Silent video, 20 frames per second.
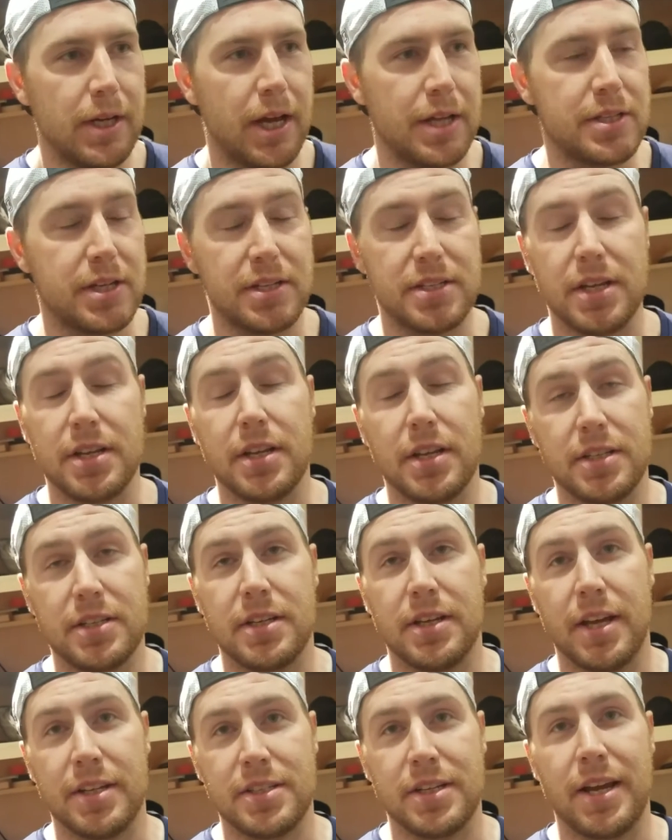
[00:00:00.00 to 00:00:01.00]
it's, it's,
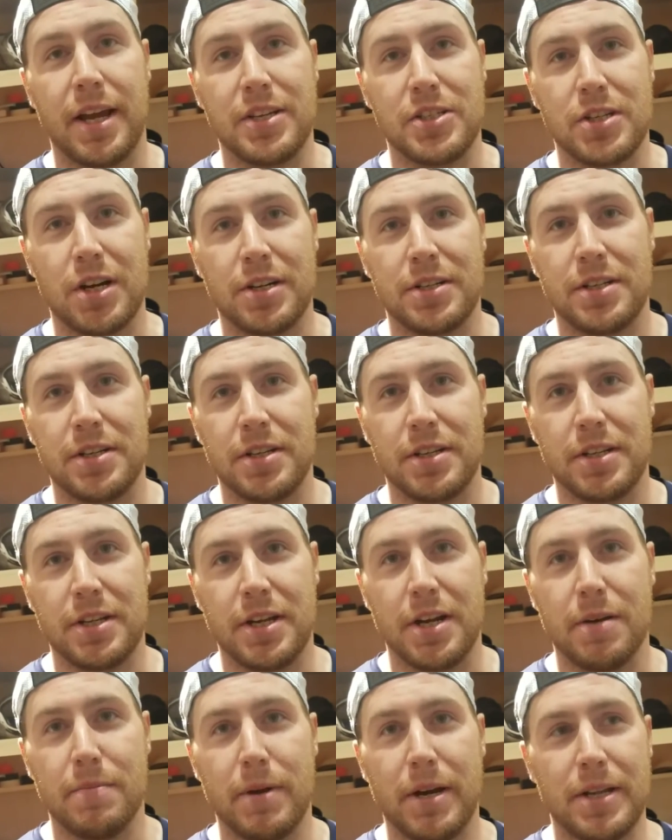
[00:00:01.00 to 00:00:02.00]
a, it's a nice start to the
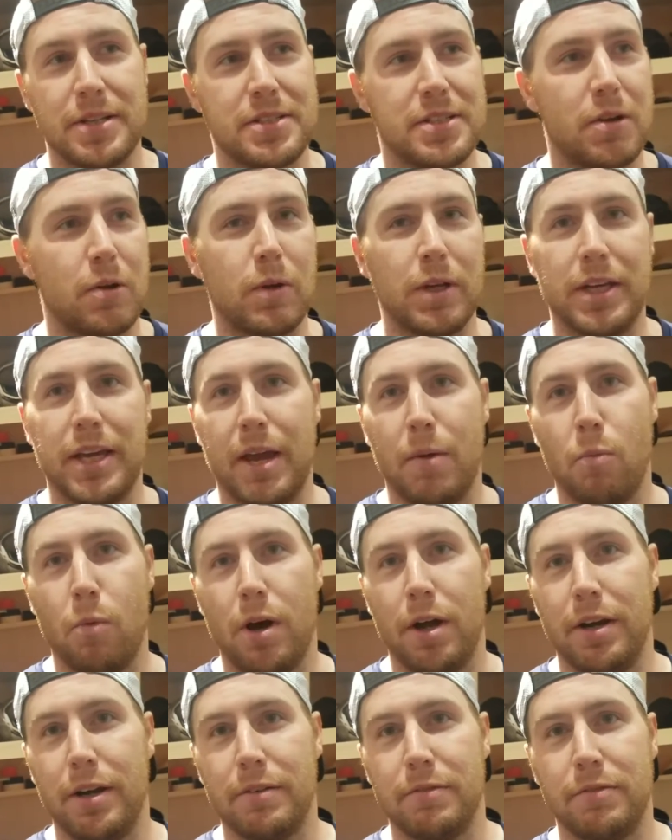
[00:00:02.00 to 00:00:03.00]
year, but it's only game
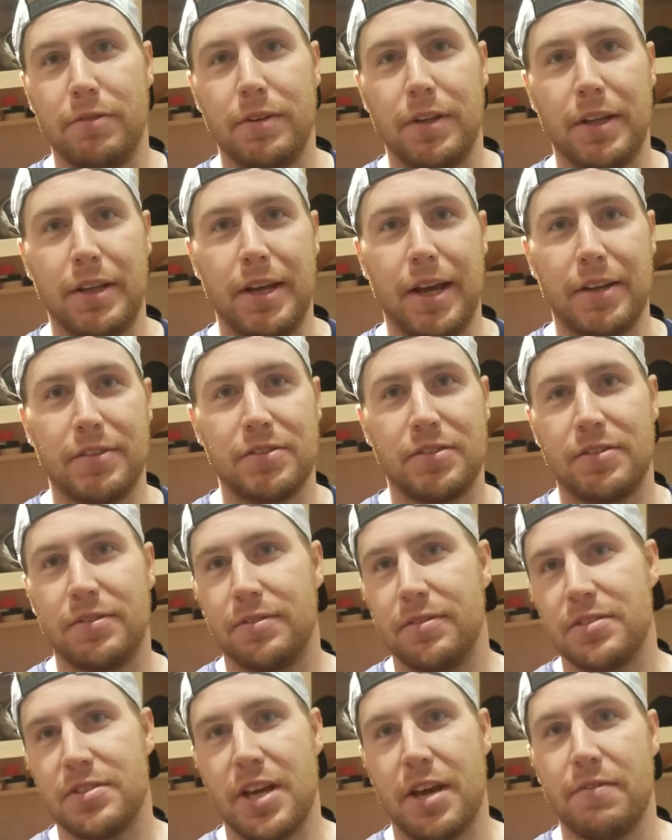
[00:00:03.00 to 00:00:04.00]
one of the next
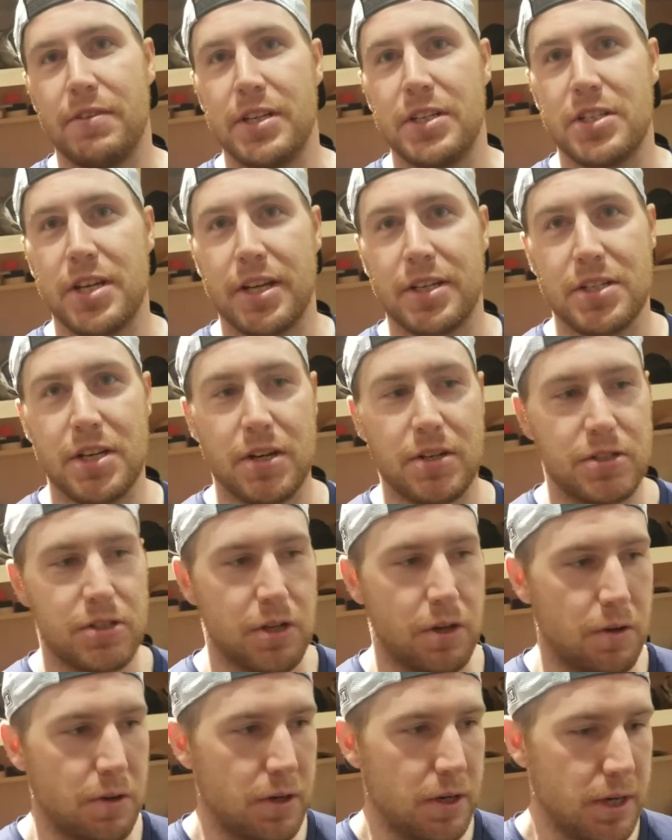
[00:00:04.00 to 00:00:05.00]
76 years.
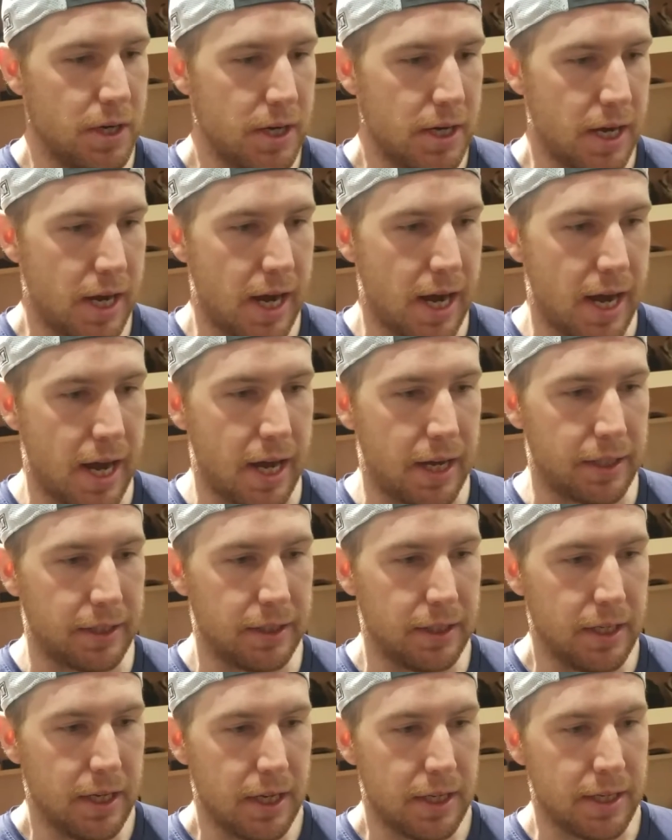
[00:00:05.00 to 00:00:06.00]
So uh,
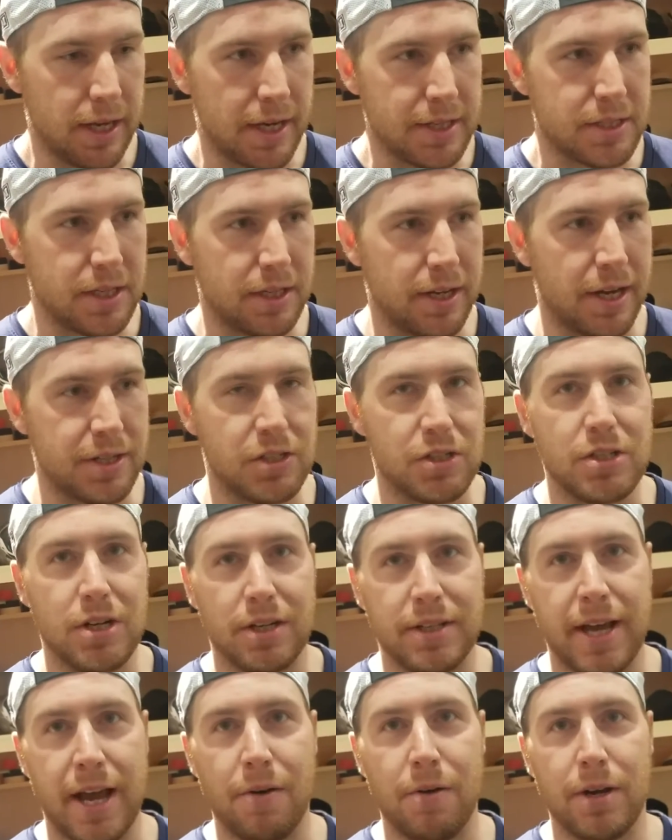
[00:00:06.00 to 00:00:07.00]
nice nice to
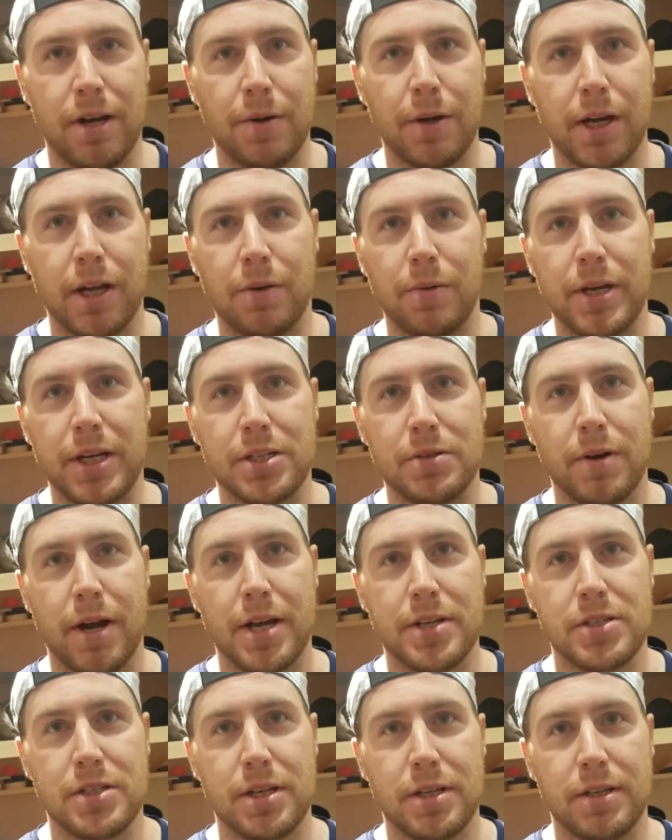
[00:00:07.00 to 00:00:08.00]
start that one. Now we got a week's
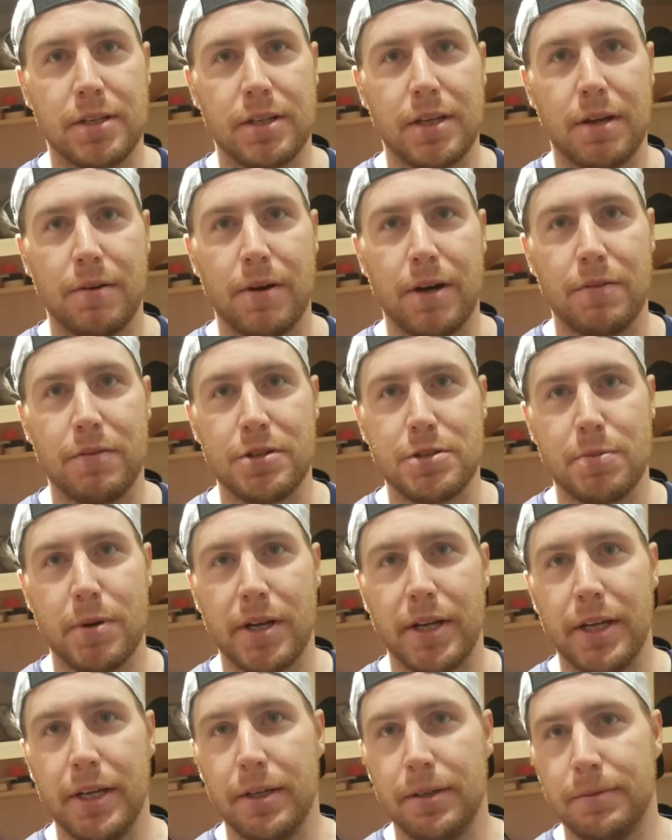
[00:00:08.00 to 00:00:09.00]
rest and get ready for
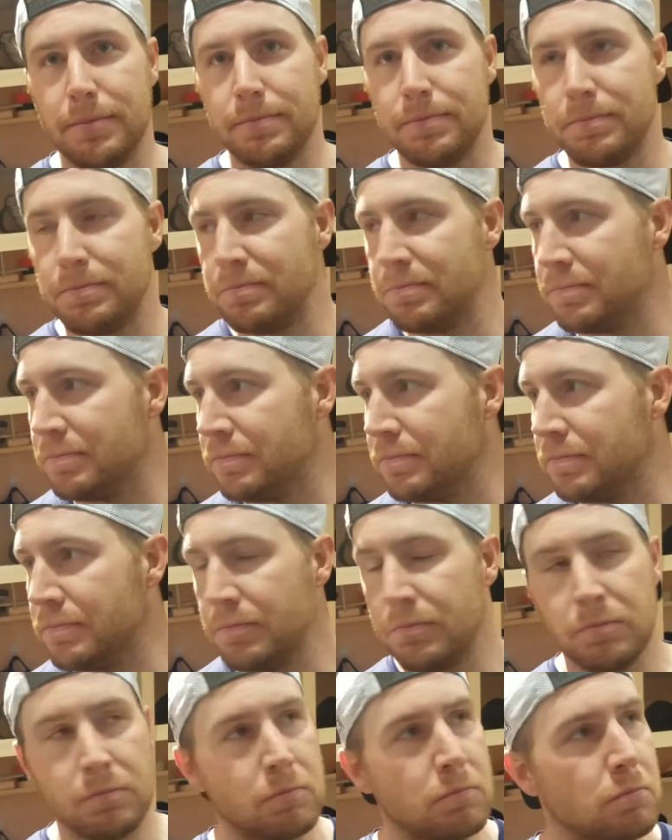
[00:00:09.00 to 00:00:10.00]
spring. You look, the team
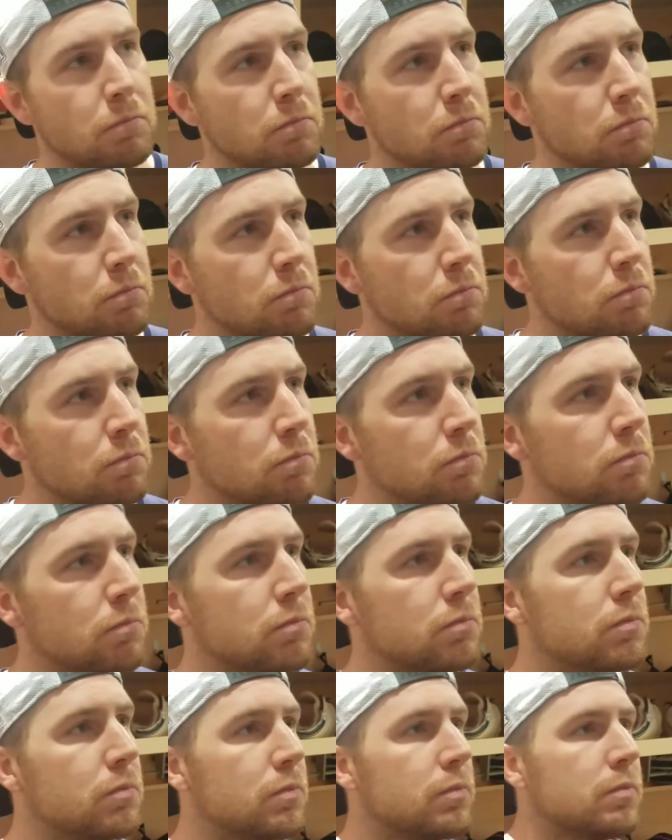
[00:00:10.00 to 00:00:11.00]
looks so sharp,
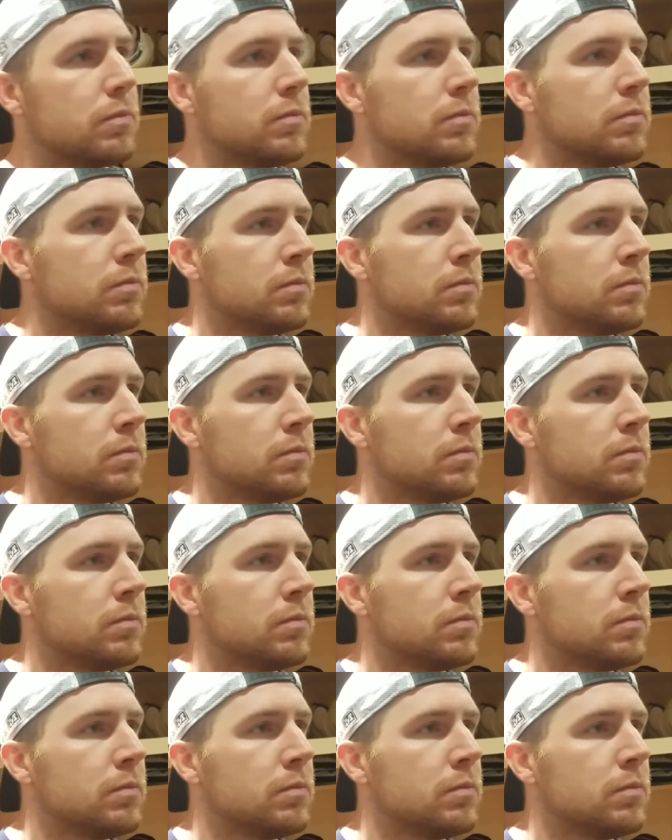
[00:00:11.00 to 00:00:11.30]
so quick,